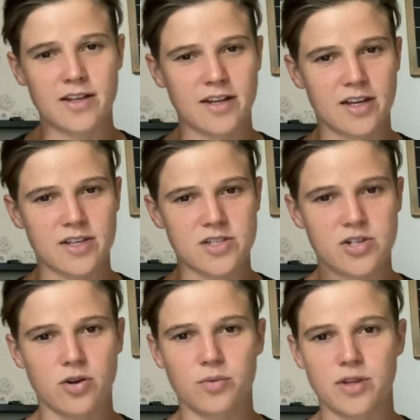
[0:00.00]

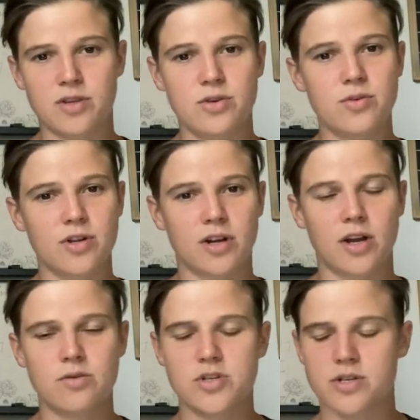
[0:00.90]
consult with you, your
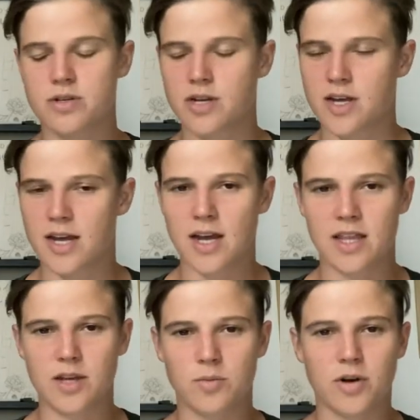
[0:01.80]
coach, and
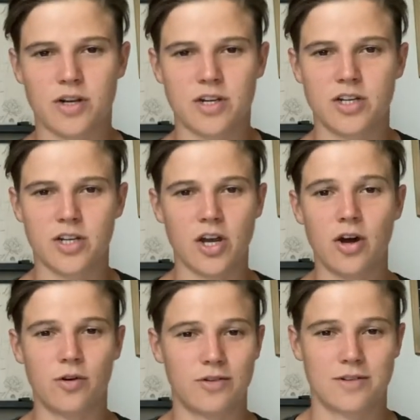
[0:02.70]
then we're good to
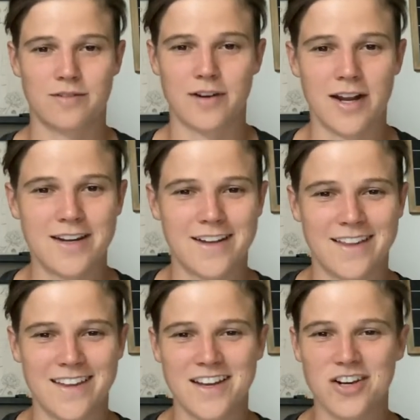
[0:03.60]
go, right?
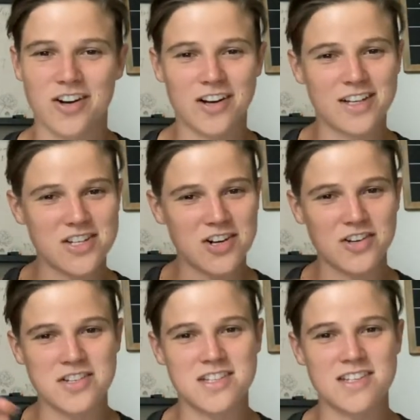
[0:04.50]
And then you're going to
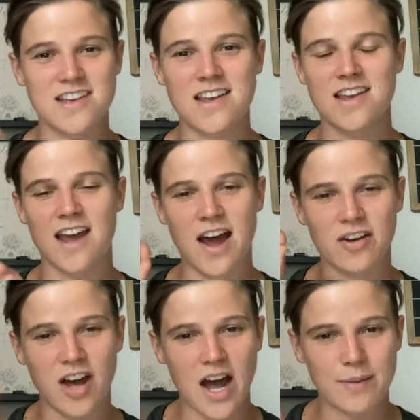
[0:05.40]
start to see how
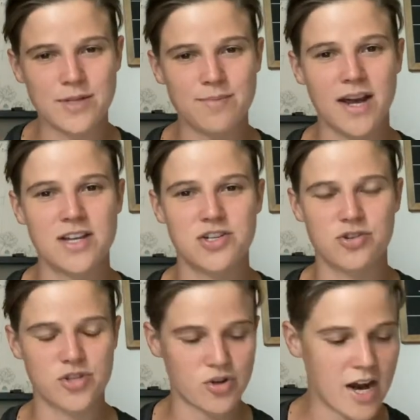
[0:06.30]
to optimize your
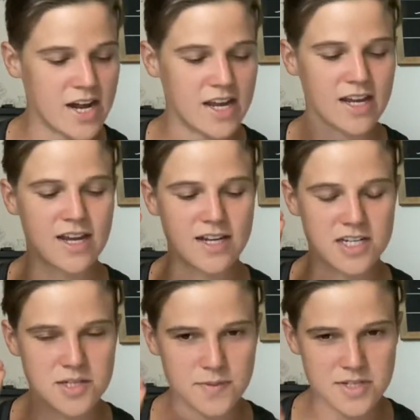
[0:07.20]
training
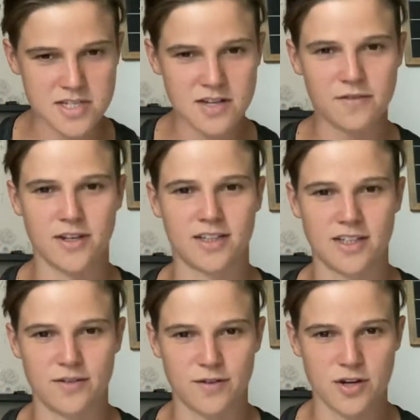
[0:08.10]

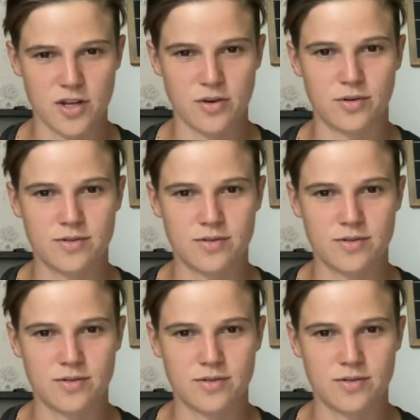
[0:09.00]
specifically for you.